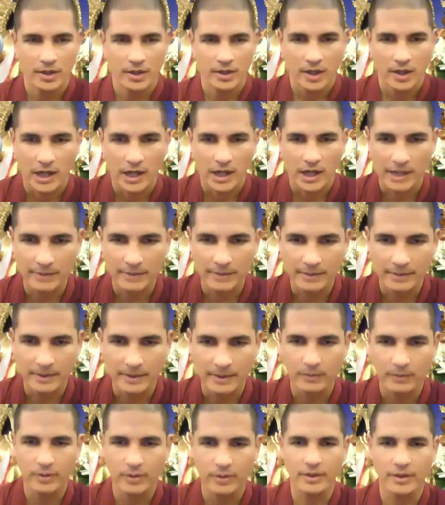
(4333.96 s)
Accompanied by
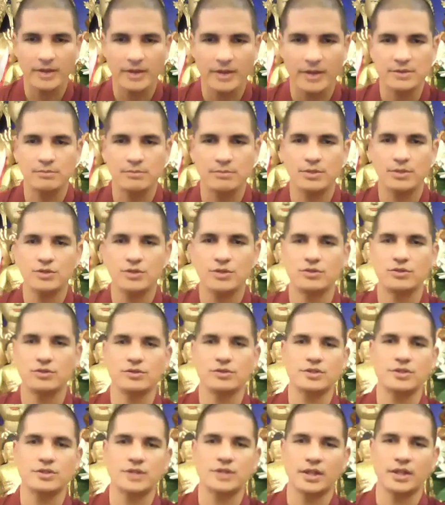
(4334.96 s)
1,000
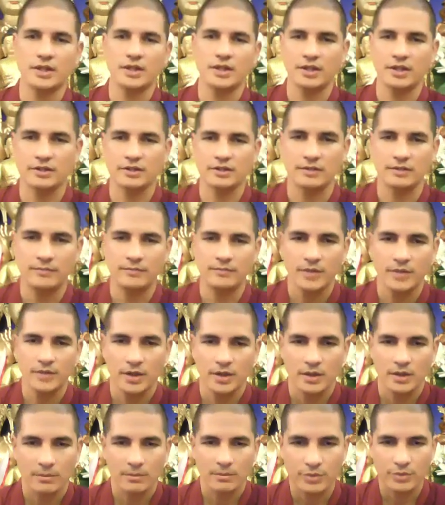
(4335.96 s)
bhikshus, the Tathagata,
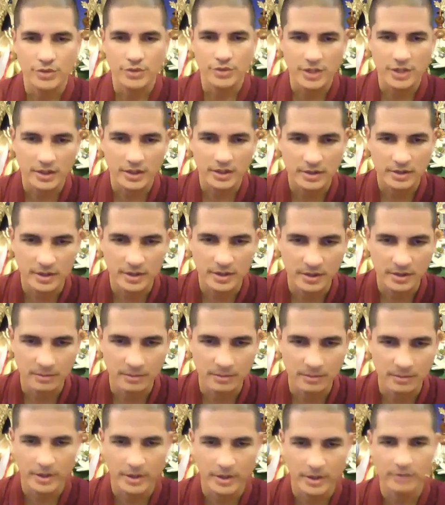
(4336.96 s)

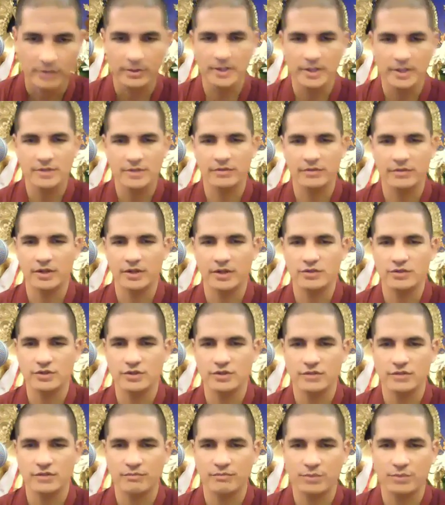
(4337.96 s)
projecting bright rays of
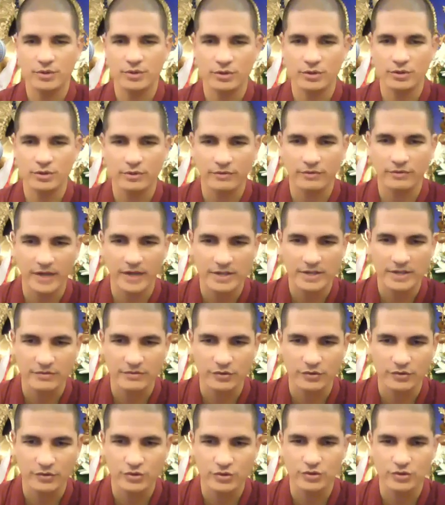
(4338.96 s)
hundreds of pure vast
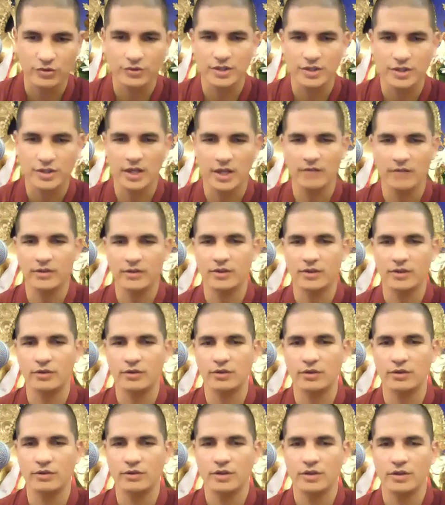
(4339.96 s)
virtues to heaven and
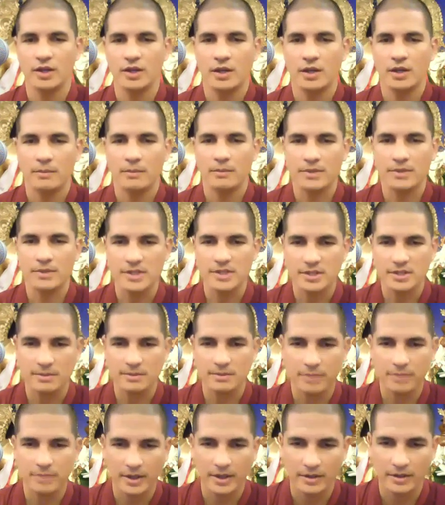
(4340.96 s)
earth, possessing
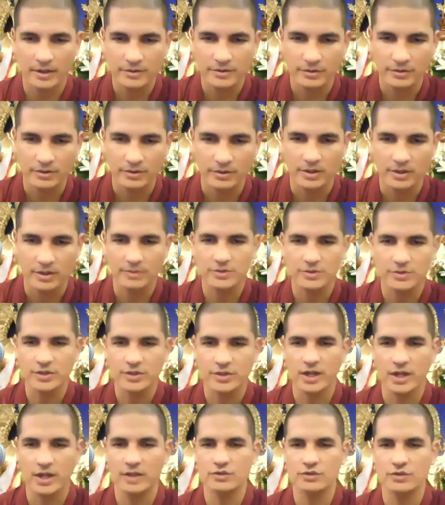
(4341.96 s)
power to eclipse
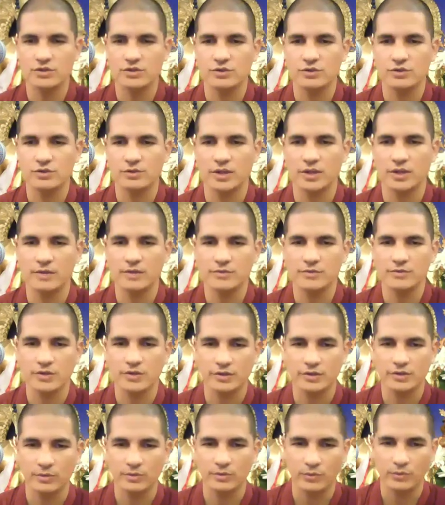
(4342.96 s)
challengers with
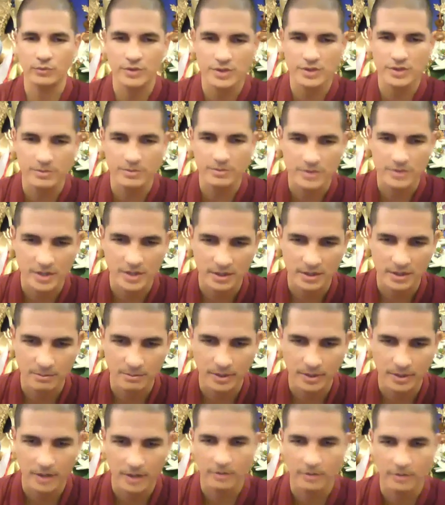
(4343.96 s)
unobstructed wisdom, sight, and
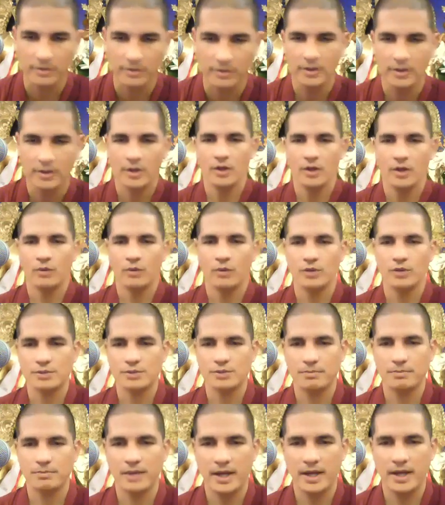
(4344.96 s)
power, was
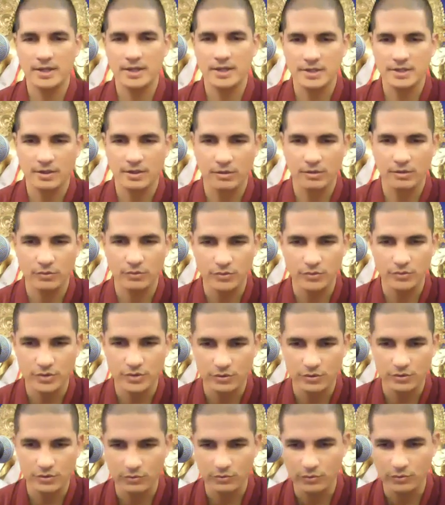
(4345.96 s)
passing through a
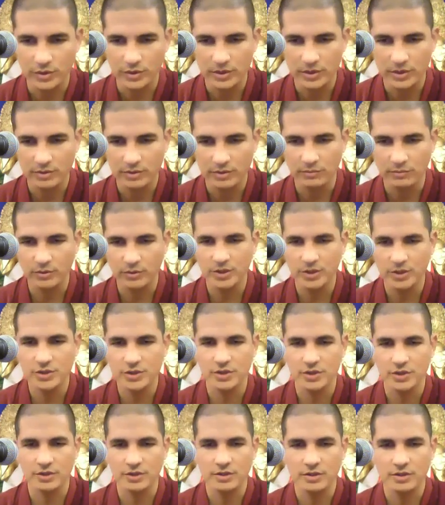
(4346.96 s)
certain
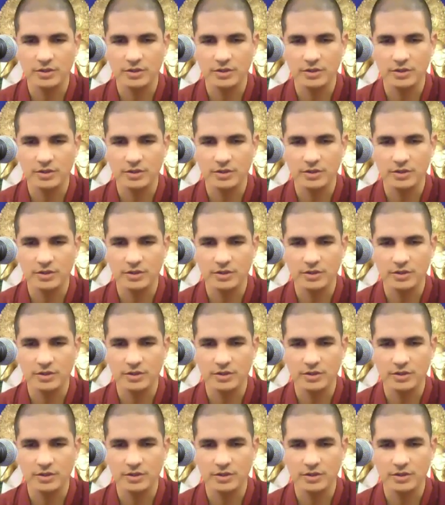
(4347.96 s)
region,